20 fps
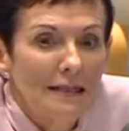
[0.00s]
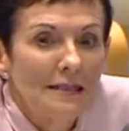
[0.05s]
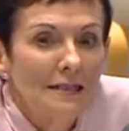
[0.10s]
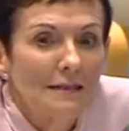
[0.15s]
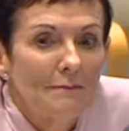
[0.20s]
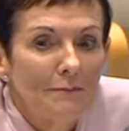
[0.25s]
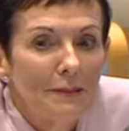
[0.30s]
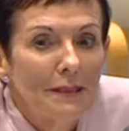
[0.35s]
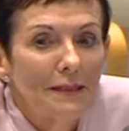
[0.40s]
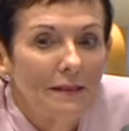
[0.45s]

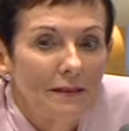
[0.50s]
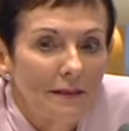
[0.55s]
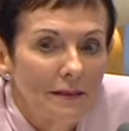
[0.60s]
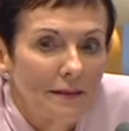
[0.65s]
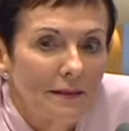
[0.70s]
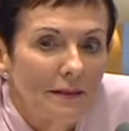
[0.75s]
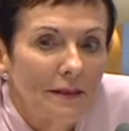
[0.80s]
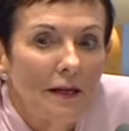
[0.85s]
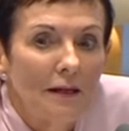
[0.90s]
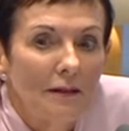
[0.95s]
but
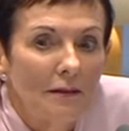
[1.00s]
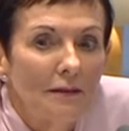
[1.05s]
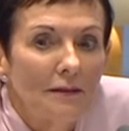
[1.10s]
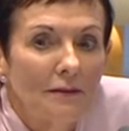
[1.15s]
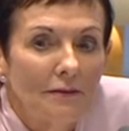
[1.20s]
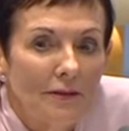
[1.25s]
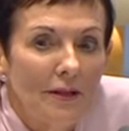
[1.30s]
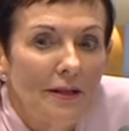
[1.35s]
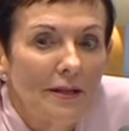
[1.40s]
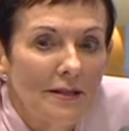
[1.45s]

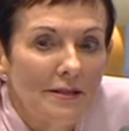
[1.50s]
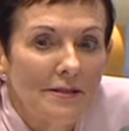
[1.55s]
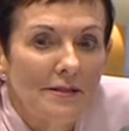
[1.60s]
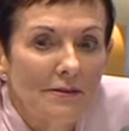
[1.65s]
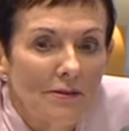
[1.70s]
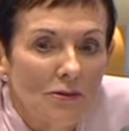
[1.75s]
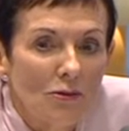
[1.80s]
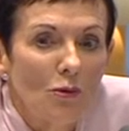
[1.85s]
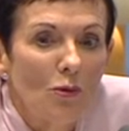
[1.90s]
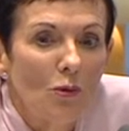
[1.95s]
that
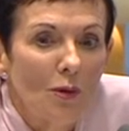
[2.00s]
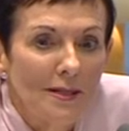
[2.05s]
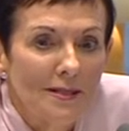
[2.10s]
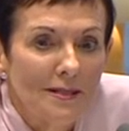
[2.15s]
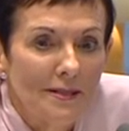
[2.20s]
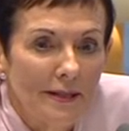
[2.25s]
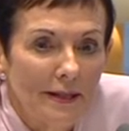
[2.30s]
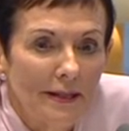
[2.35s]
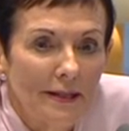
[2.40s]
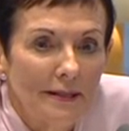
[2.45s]
isn't
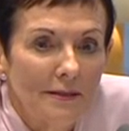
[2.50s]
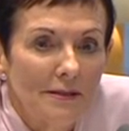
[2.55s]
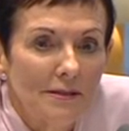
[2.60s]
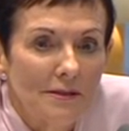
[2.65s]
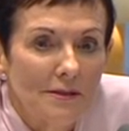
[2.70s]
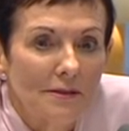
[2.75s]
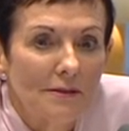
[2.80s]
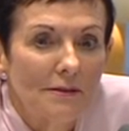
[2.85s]
always the case.